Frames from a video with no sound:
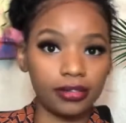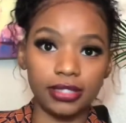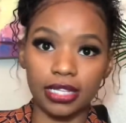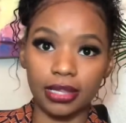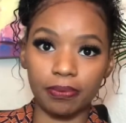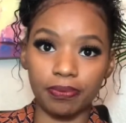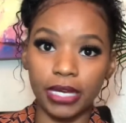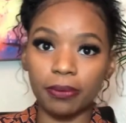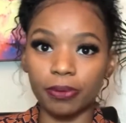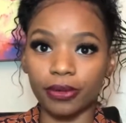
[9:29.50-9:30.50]
the
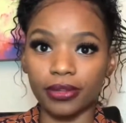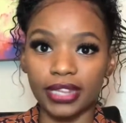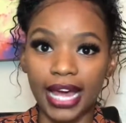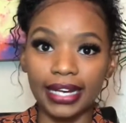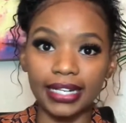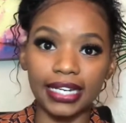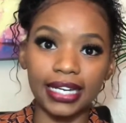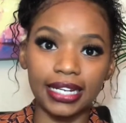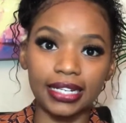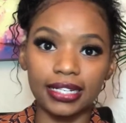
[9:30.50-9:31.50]
people that
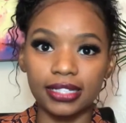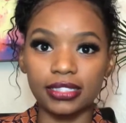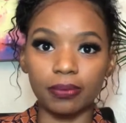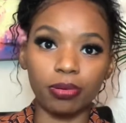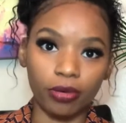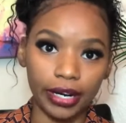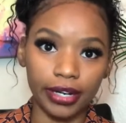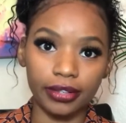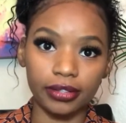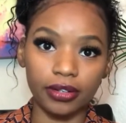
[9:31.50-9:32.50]
need support,
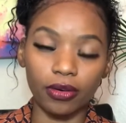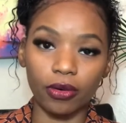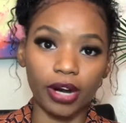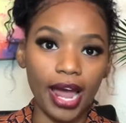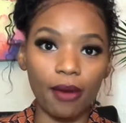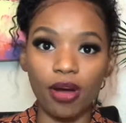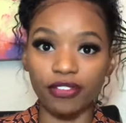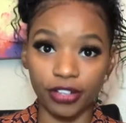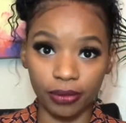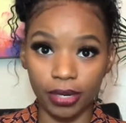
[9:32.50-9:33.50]
or
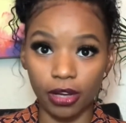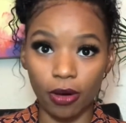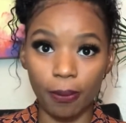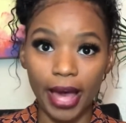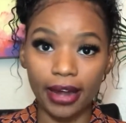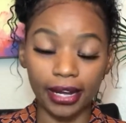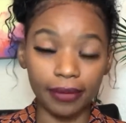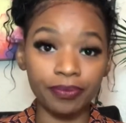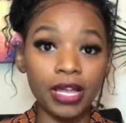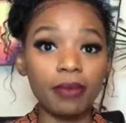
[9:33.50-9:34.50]
however you want to go about it.
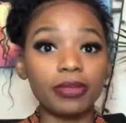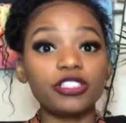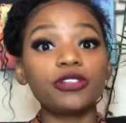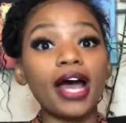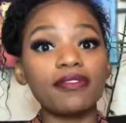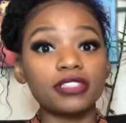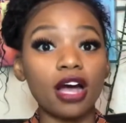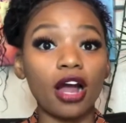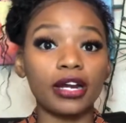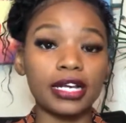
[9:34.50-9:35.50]
But you have to
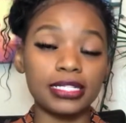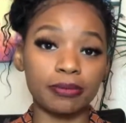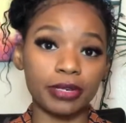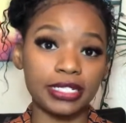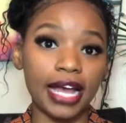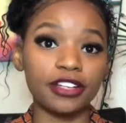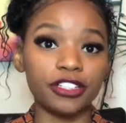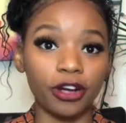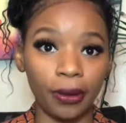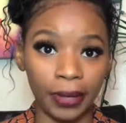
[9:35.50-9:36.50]
harness and protect
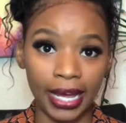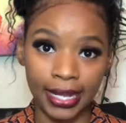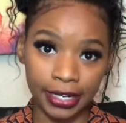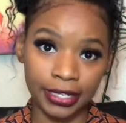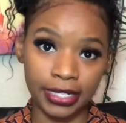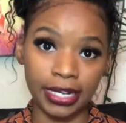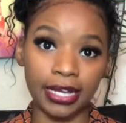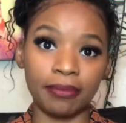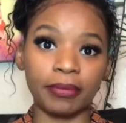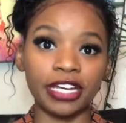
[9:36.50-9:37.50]
your own energy
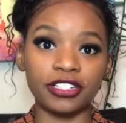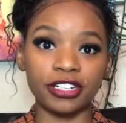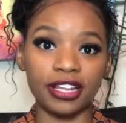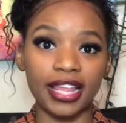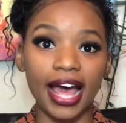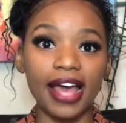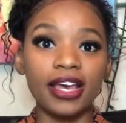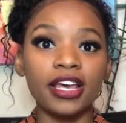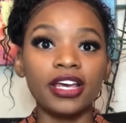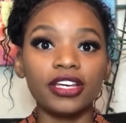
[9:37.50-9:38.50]
and make sure that
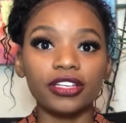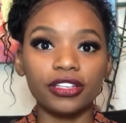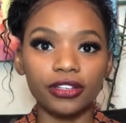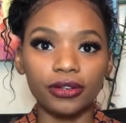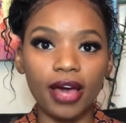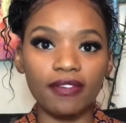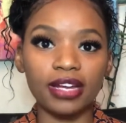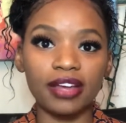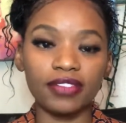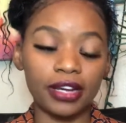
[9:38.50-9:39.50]
you have
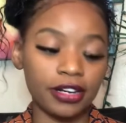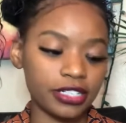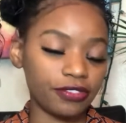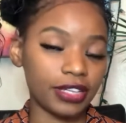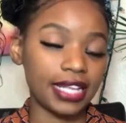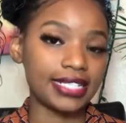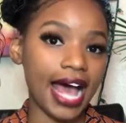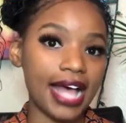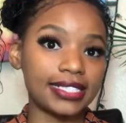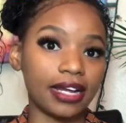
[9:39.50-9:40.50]
enough energy for the
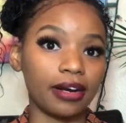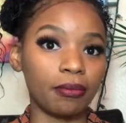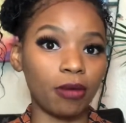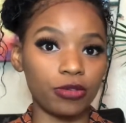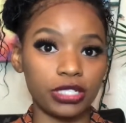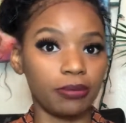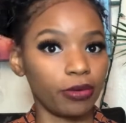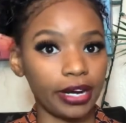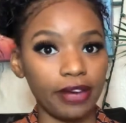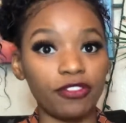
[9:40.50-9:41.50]
tasks that are most
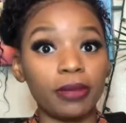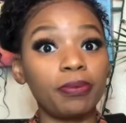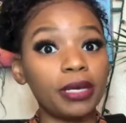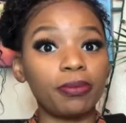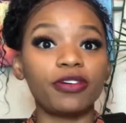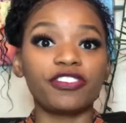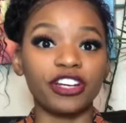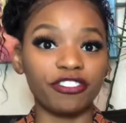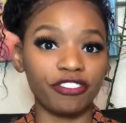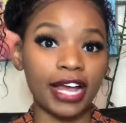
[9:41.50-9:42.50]
important, for the people, for
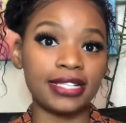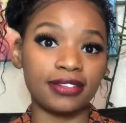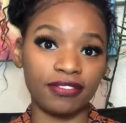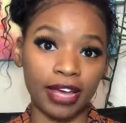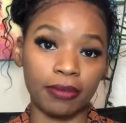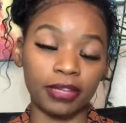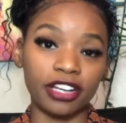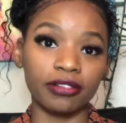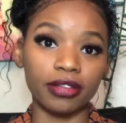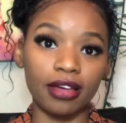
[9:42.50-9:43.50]
your friends and family,
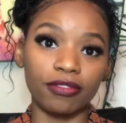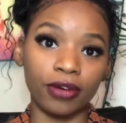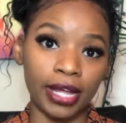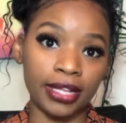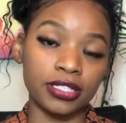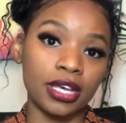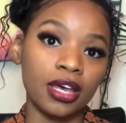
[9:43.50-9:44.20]
your loved ones